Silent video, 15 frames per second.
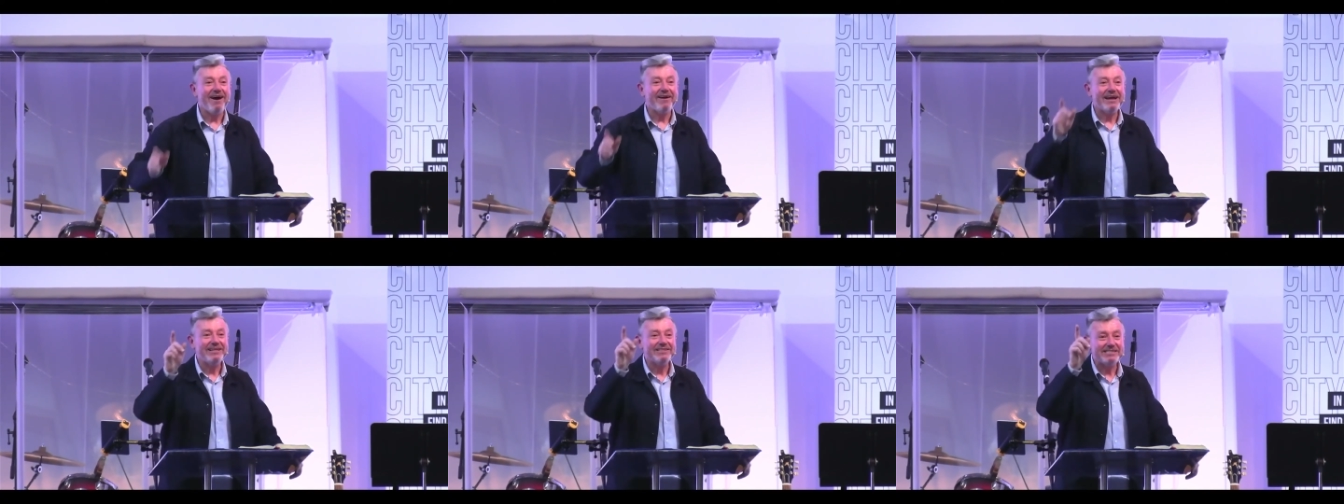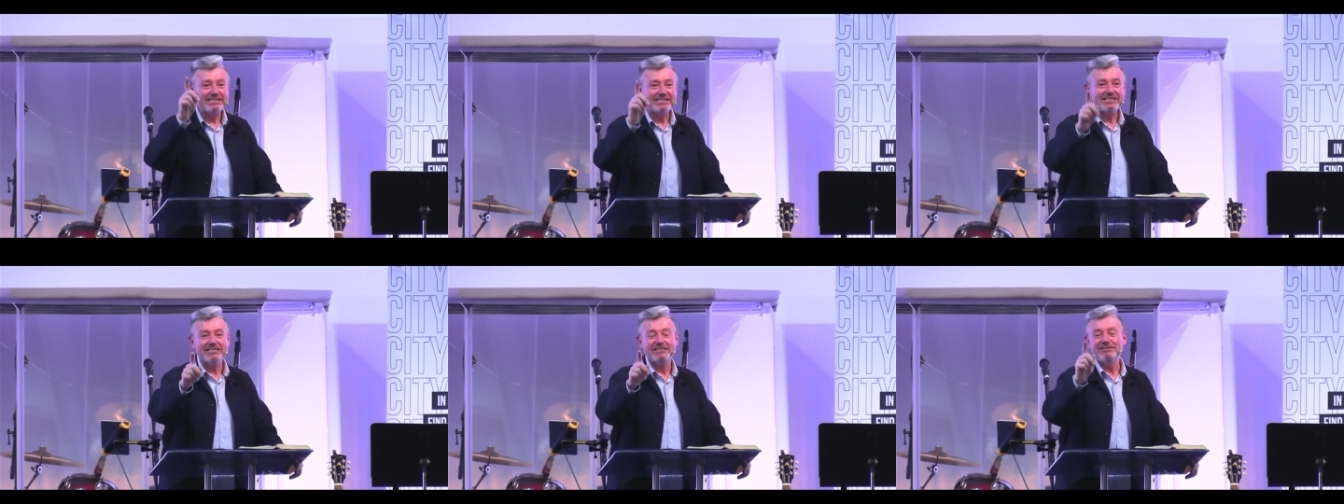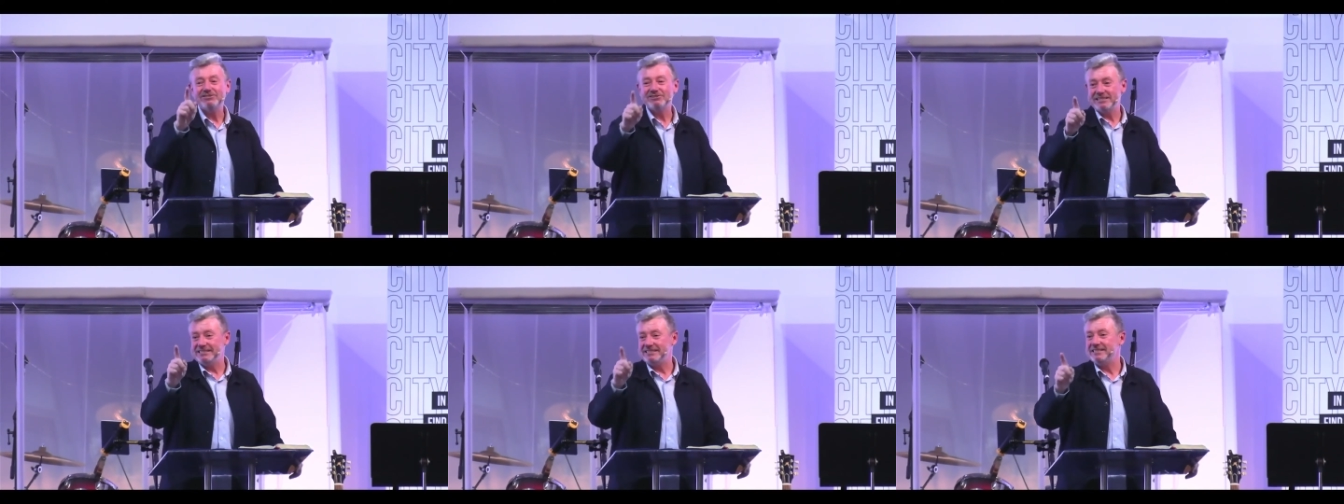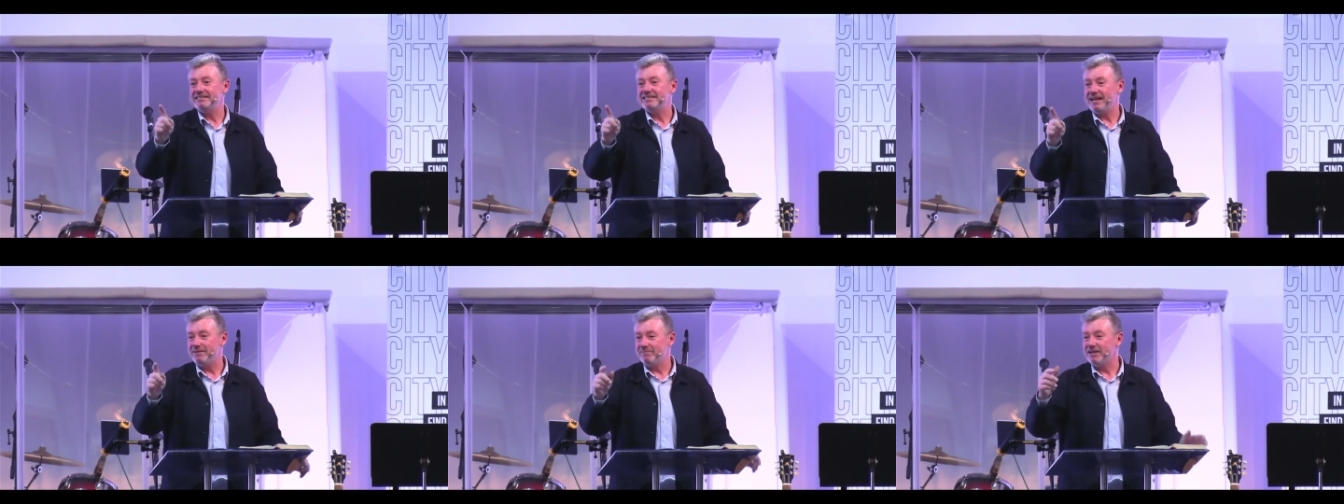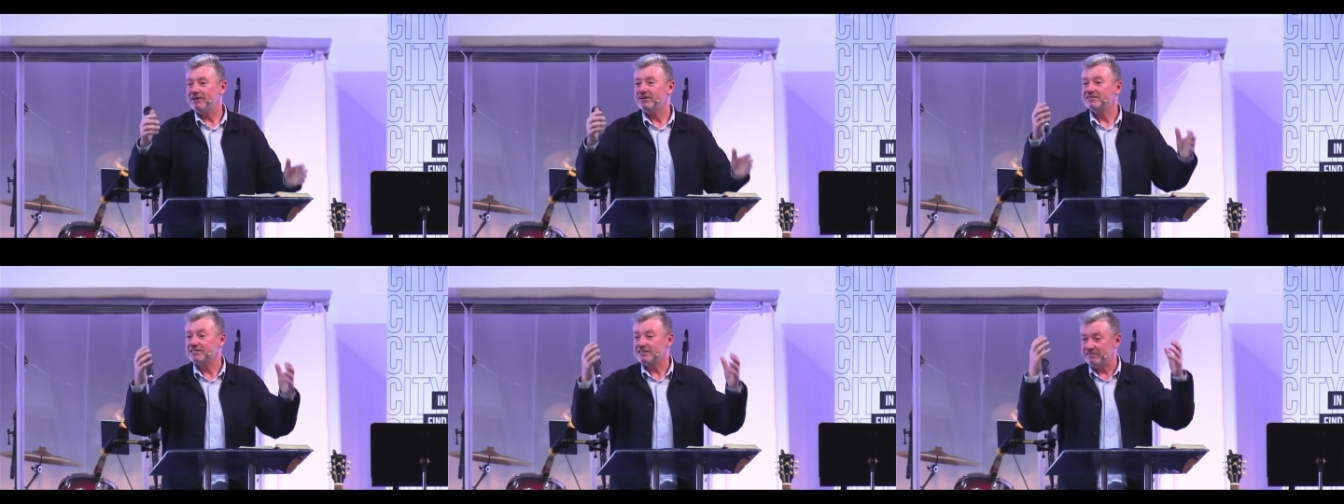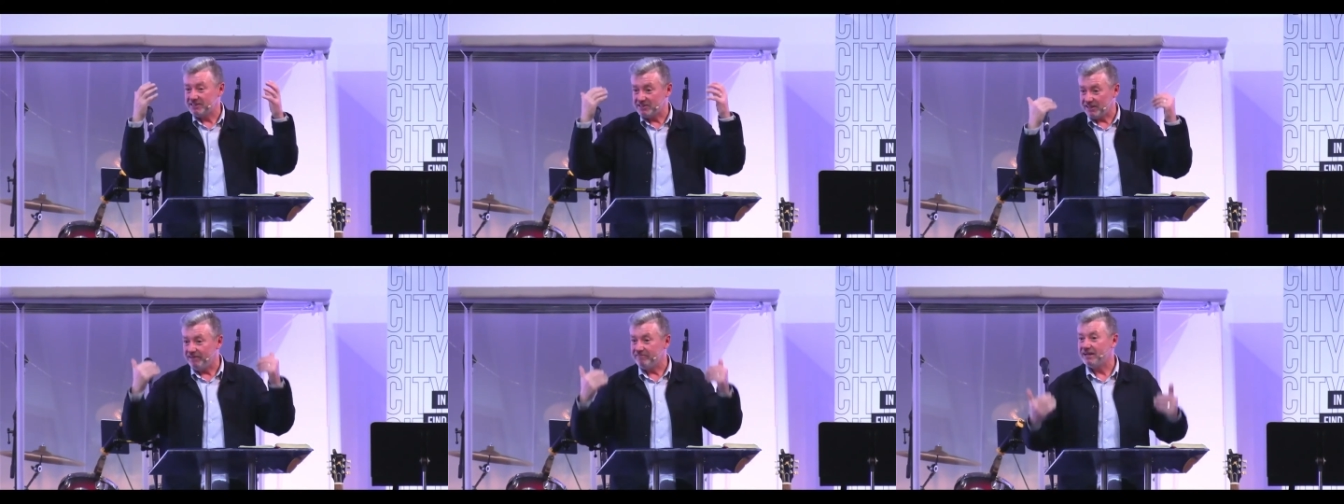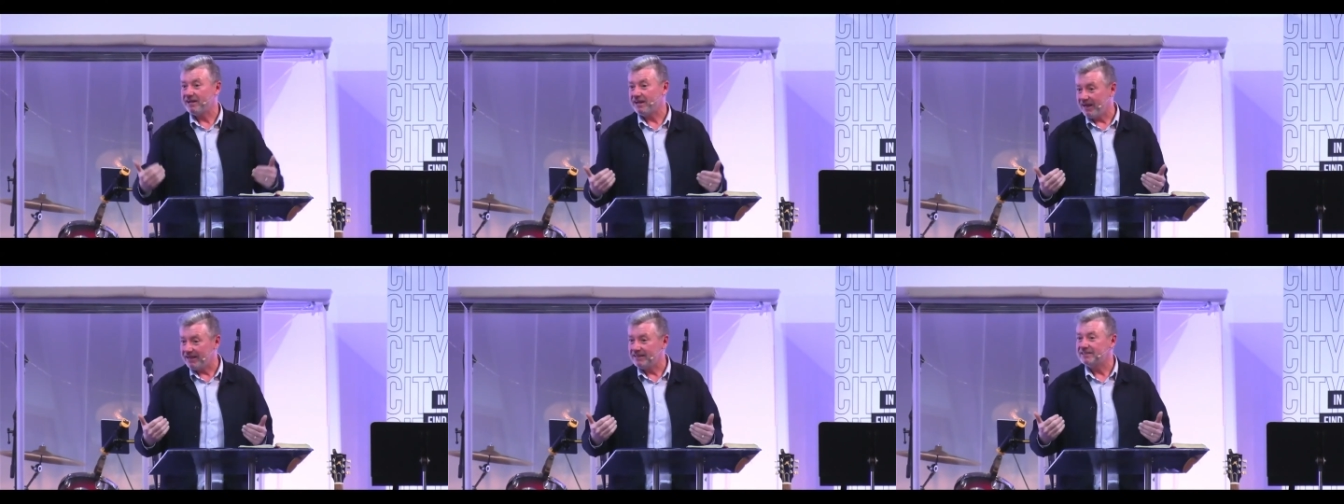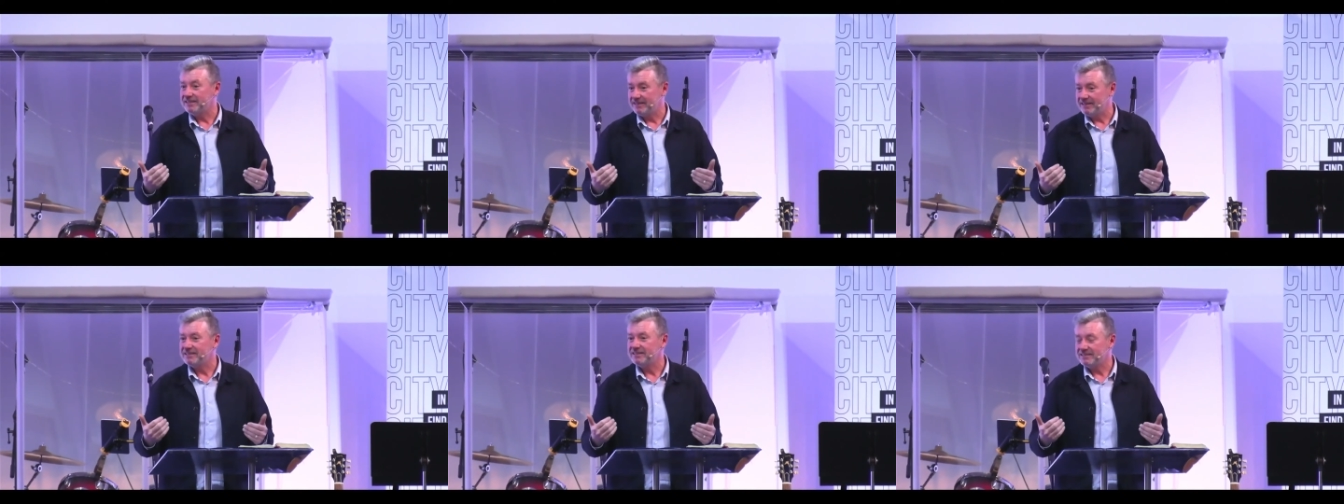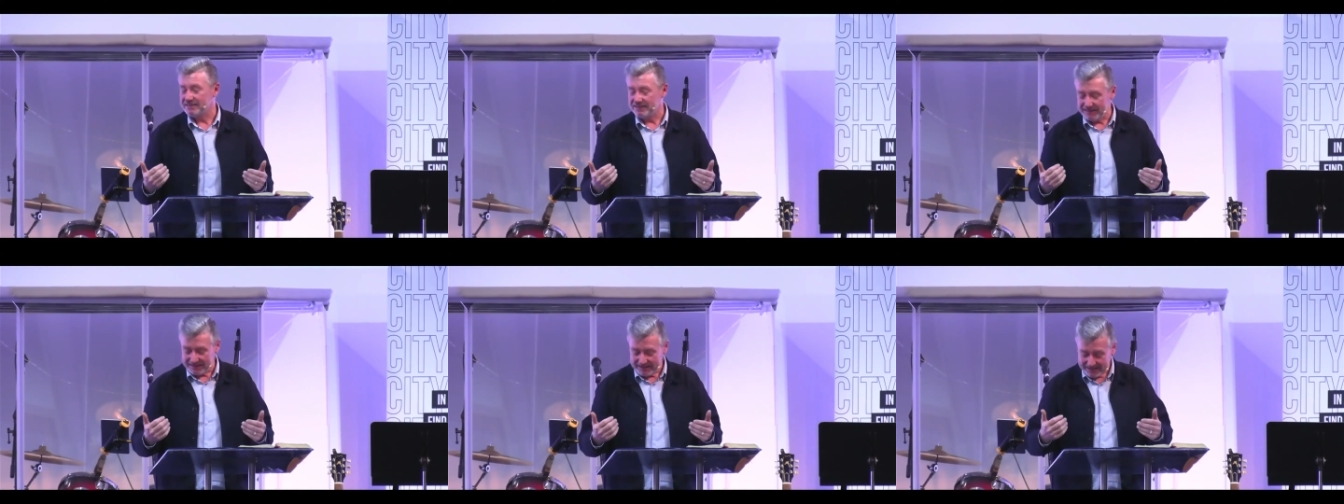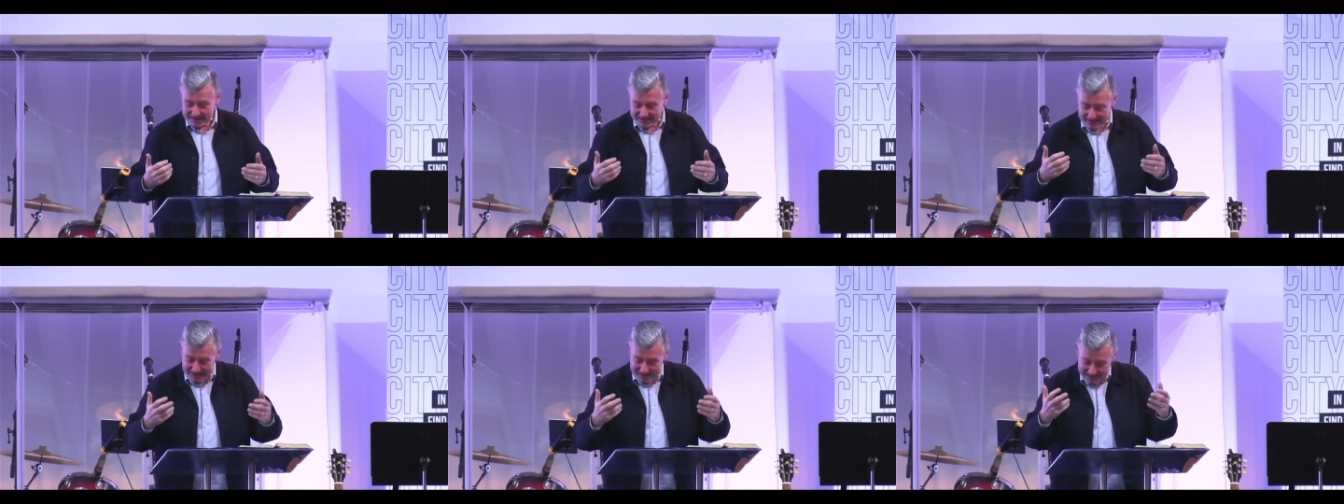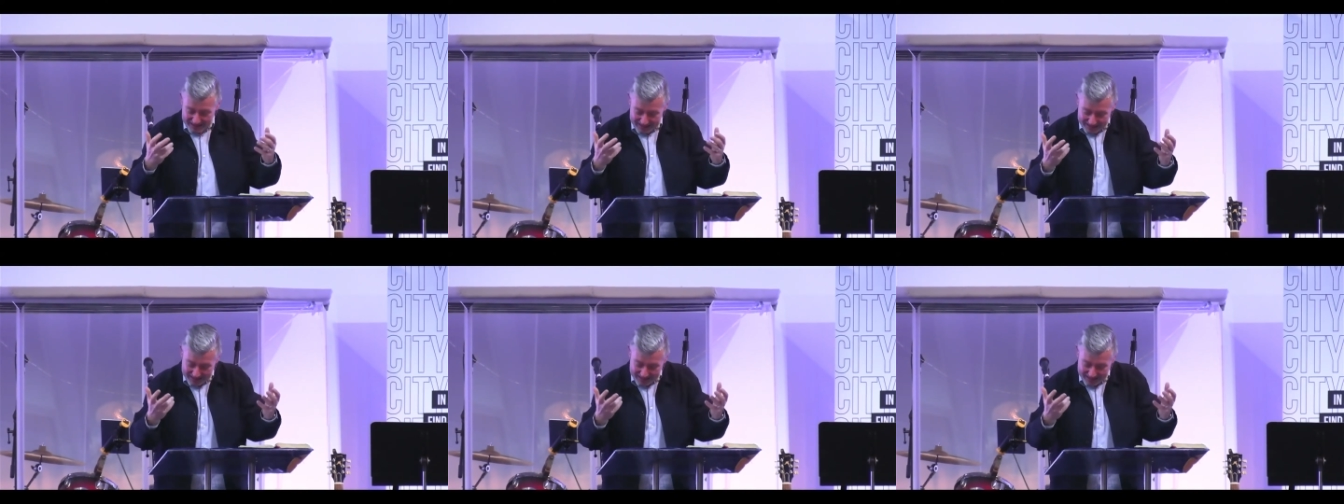his children today because of his loving kindness. It, it